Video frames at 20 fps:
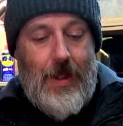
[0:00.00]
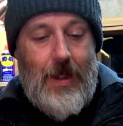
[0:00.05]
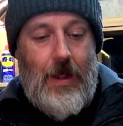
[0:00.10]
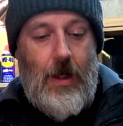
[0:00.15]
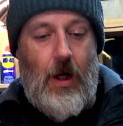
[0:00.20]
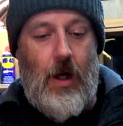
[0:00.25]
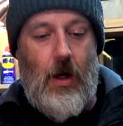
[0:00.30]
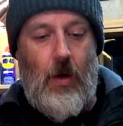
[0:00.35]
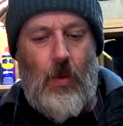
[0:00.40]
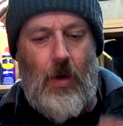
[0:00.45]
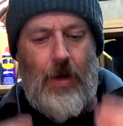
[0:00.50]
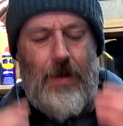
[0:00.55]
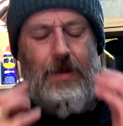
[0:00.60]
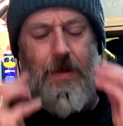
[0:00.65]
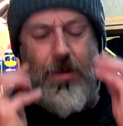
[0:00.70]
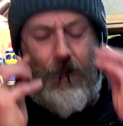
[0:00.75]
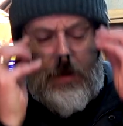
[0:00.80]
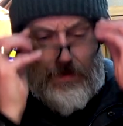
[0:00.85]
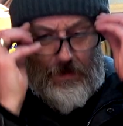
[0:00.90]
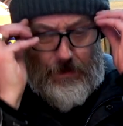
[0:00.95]
I want
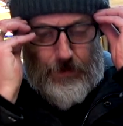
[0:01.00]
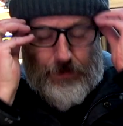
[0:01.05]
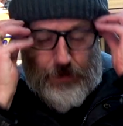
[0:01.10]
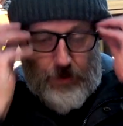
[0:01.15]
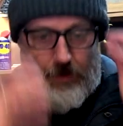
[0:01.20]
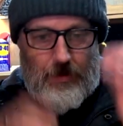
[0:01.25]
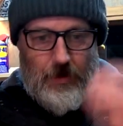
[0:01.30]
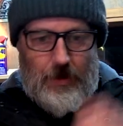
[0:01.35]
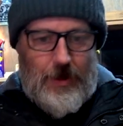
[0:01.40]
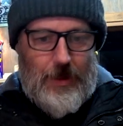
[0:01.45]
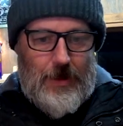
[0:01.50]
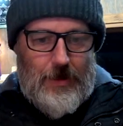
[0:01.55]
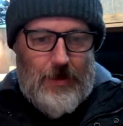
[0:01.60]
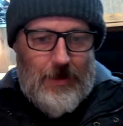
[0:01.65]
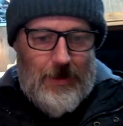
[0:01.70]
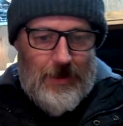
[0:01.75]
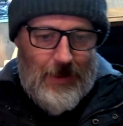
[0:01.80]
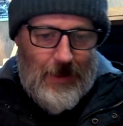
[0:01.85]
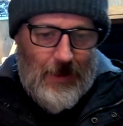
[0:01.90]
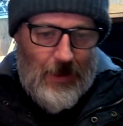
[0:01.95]
to put the
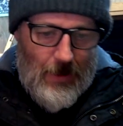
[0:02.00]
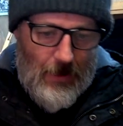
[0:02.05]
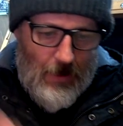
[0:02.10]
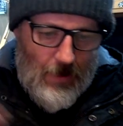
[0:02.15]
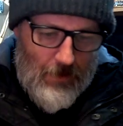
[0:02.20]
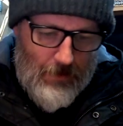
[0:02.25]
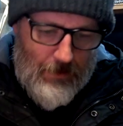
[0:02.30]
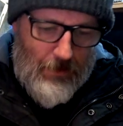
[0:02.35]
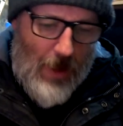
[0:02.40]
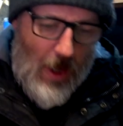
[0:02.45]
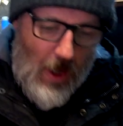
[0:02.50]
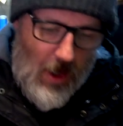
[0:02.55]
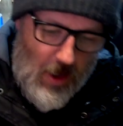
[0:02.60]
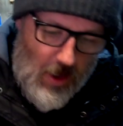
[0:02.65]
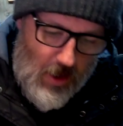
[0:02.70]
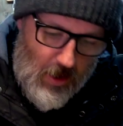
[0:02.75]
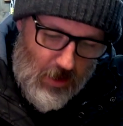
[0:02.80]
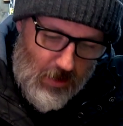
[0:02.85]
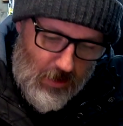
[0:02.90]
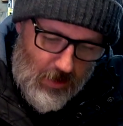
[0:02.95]

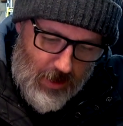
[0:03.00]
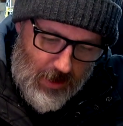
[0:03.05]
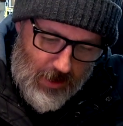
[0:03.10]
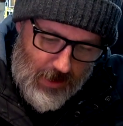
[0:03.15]
pole,